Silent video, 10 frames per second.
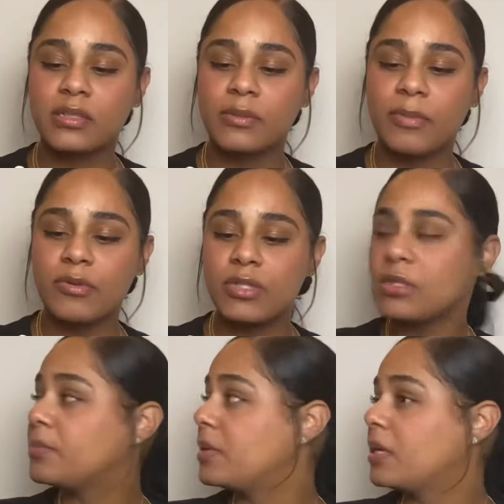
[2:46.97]
supposed to
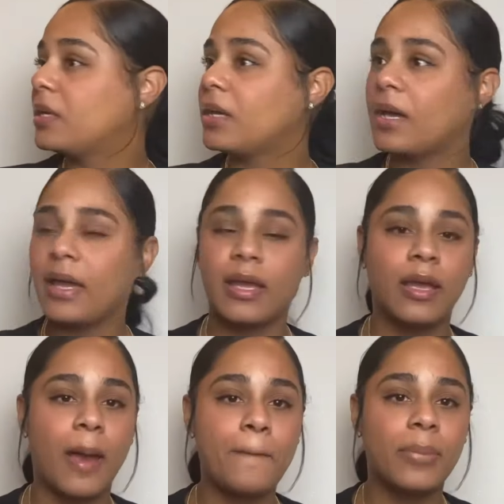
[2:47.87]
be a
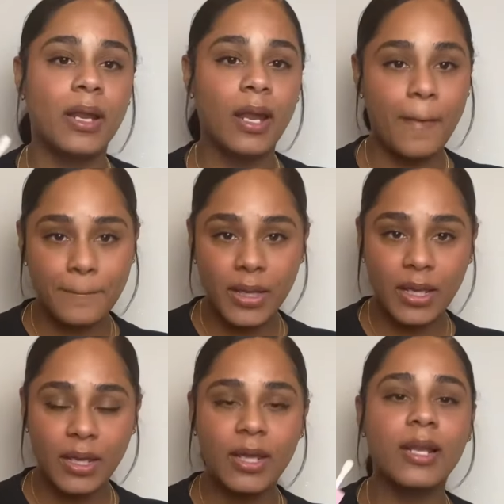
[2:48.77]

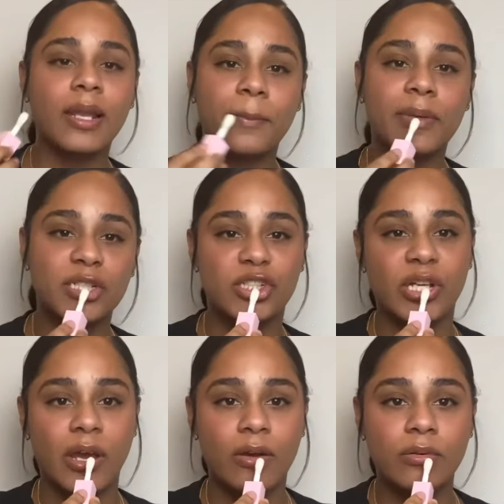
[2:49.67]
plumping lip
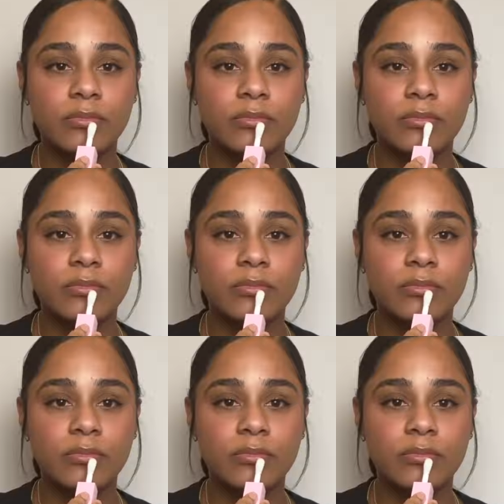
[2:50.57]
gel.